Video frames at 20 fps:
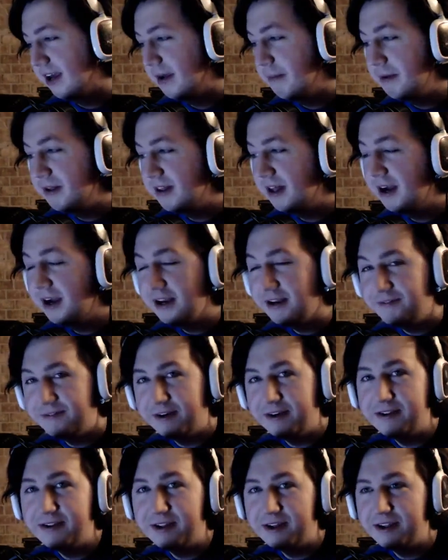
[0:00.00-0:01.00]
be lying if
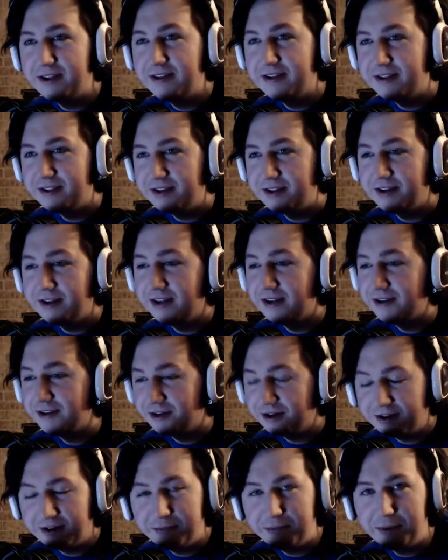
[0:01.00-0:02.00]
I said sitting and
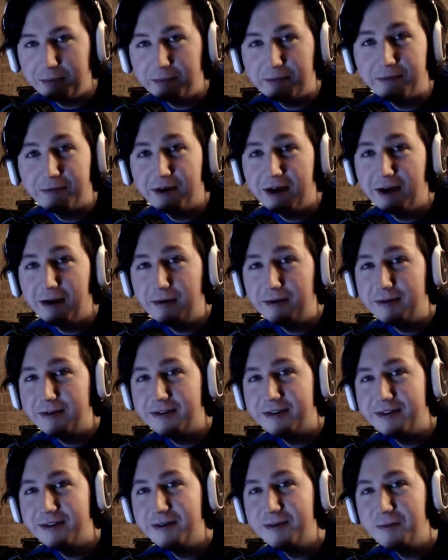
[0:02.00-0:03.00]
talking to people for
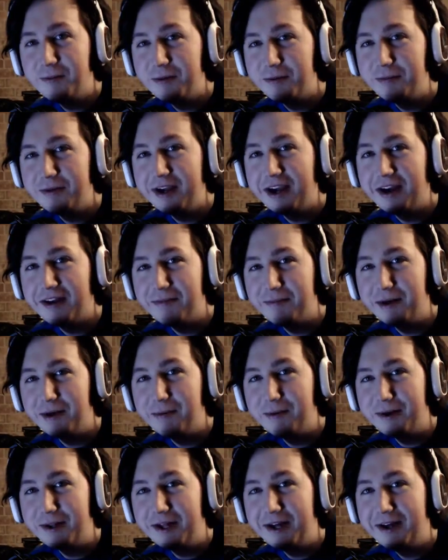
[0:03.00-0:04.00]
hours would be out of my
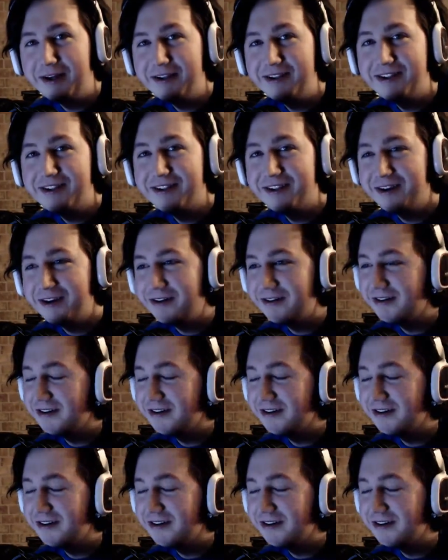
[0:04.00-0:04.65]
wheelhouse. So